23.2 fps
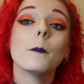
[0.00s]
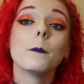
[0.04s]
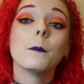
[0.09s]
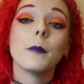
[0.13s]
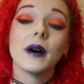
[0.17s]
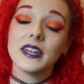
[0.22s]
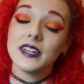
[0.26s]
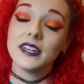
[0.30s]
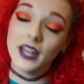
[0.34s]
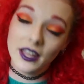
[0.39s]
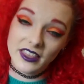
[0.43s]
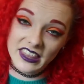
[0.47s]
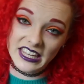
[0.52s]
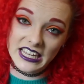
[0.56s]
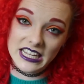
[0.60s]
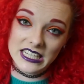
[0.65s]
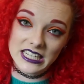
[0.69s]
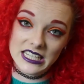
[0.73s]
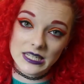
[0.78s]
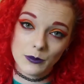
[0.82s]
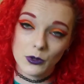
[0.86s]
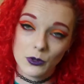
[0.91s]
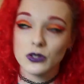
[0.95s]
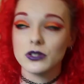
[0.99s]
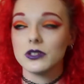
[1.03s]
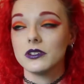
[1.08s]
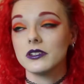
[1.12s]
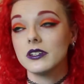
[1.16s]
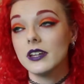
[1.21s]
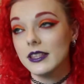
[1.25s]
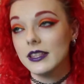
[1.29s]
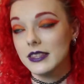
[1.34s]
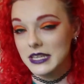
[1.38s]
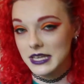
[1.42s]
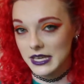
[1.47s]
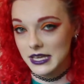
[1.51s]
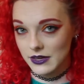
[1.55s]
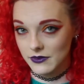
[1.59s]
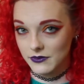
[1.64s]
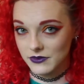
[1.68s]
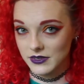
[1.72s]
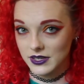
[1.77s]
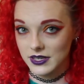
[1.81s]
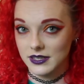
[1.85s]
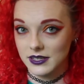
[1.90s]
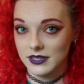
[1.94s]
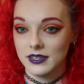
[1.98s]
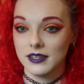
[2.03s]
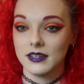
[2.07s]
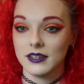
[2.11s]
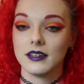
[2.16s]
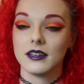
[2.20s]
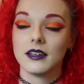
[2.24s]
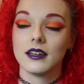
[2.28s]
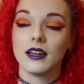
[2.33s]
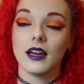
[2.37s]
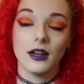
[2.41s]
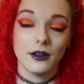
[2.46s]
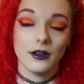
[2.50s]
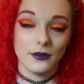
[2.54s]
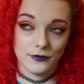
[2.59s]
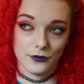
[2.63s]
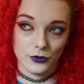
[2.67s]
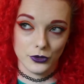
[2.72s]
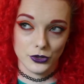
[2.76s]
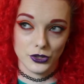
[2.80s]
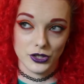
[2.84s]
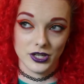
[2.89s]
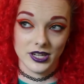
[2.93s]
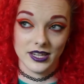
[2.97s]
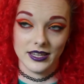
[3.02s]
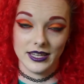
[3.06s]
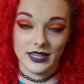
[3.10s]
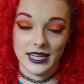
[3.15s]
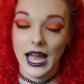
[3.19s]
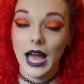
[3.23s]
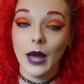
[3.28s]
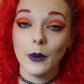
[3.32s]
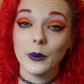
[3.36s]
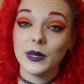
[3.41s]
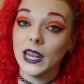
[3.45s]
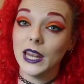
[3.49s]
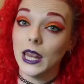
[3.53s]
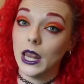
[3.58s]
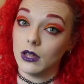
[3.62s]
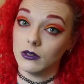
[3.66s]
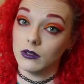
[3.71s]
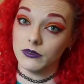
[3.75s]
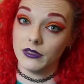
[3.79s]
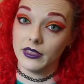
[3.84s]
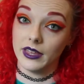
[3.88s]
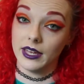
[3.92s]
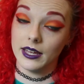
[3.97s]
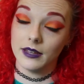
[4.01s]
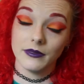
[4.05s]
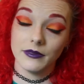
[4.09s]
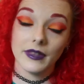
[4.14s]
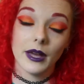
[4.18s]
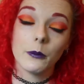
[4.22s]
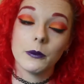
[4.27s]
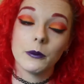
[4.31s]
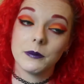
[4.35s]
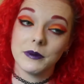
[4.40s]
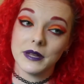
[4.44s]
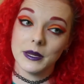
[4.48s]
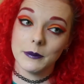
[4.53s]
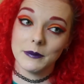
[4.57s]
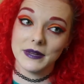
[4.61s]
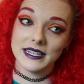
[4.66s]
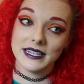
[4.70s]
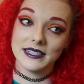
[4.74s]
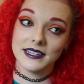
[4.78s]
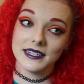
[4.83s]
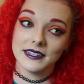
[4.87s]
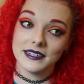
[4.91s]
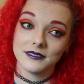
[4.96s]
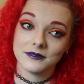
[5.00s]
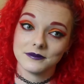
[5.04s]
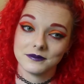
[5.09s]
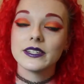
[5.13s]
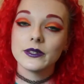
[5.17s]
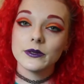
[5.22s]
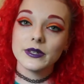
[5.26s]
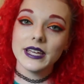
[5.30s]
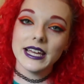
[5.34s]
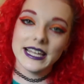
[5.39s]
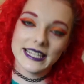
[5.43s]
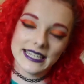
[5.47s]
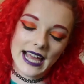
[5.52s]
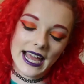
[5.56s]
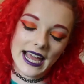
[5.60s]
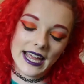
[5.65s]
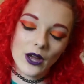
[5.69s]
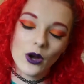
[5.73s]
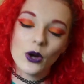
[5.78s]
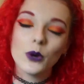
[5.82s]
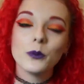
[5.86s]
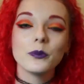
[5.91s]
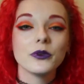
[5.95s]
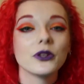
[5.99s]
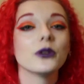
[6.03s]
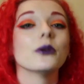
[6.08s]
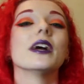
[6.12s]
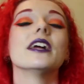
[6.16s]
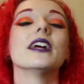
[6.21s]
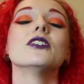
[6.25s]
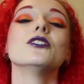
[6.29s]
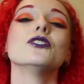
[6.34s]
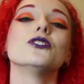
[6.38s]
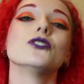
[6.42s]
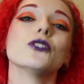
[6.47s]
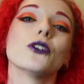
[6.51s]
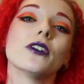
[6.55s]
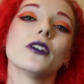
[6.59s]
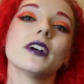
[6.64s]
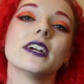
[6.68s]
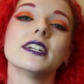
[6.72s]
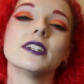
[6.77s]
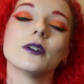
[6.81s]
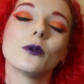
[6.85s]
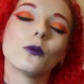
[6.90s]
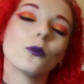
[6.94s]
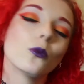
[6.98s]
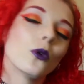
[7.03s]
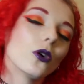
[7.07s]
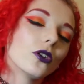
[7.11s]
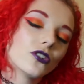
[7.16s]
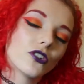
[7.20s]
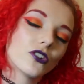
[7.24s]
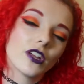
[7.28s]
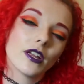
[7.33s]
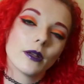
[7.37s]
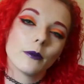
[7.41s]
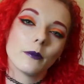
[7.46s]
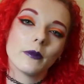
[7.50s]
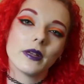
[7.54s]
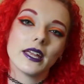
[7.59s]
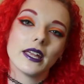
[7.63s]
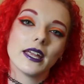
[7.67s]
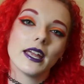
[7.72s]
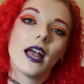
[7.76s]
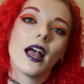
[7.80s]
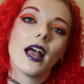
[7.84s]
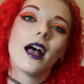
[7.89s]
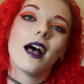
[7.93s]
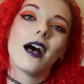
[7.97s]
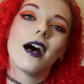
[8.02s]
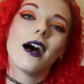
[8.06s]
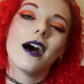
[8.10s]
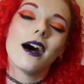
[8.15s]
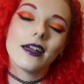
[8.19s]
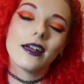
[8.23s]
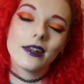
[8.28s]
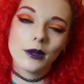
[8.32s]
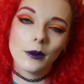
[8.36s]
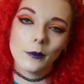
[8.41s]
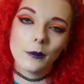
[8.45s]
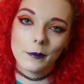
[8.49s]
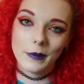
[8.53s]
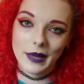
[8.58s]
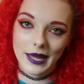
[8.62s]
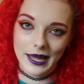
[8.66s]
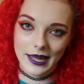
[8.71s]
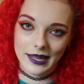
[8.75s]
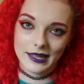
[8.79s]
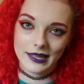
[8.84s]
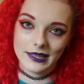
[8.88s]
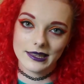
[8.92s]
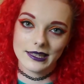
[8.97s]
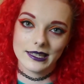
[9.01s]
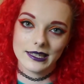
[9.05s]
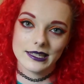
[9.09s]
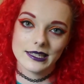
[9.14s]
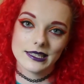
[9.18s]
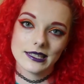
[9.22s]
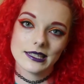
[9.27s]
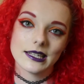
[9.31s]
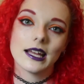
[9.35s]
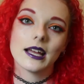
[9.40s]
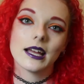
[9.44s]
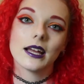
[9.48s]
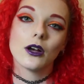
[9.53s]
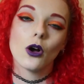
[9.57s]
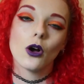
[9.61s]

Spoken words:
but nothing is sponsored, nothing gifted. Unfortunately, I would love that. That would be amazing. So yes, I hope you enjoyed watching me unpack this